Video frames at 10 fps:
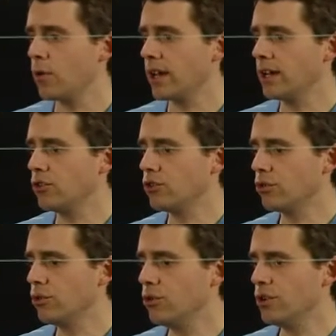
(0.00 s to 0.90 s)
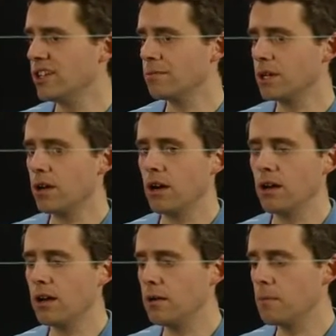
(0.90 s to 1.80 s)
I need to do is
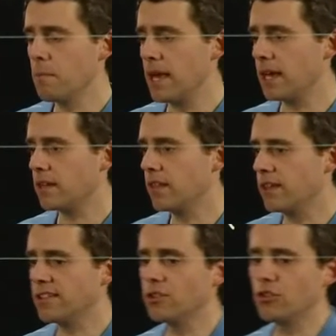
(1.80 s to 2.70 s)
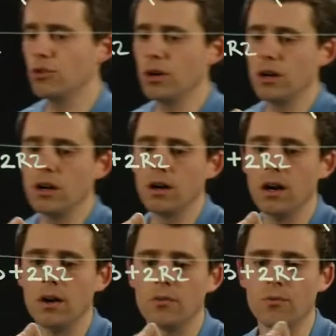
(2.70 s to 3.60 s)
uh, make this into a,
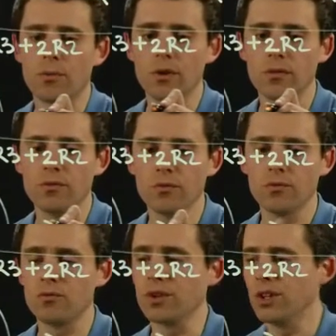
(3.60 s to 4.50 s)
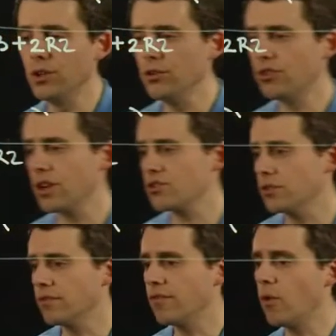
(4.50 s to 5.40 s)
a reduced
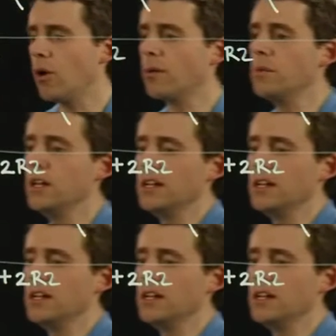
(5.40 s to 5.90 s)
echelon form.